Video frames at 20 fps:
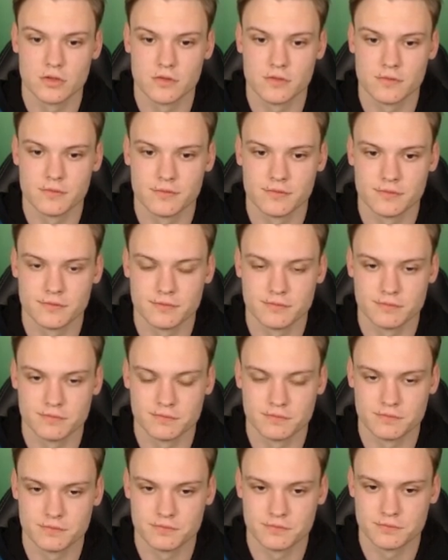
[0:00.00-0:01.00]

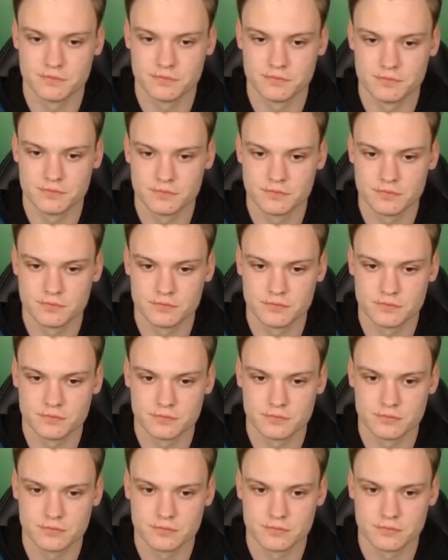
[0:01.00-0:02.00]

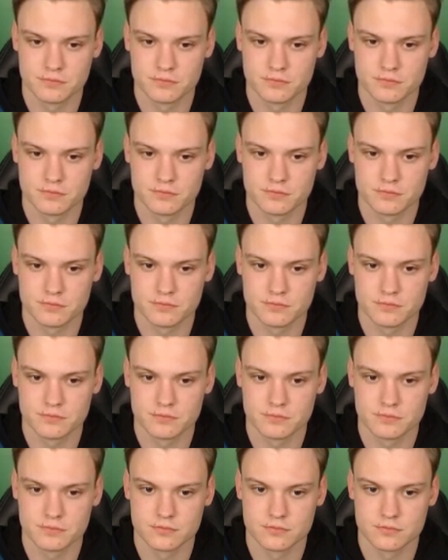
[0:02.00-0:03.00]

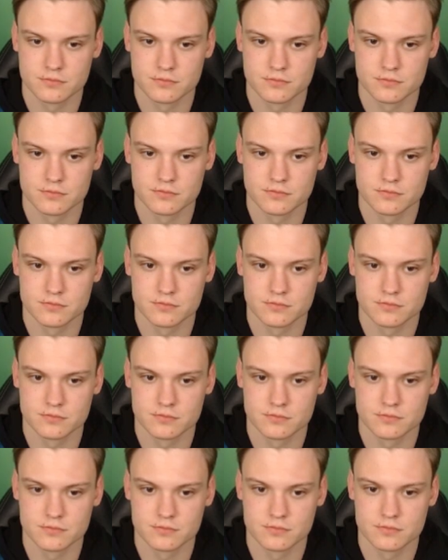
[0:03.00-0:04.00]
No one is speaking in this clip.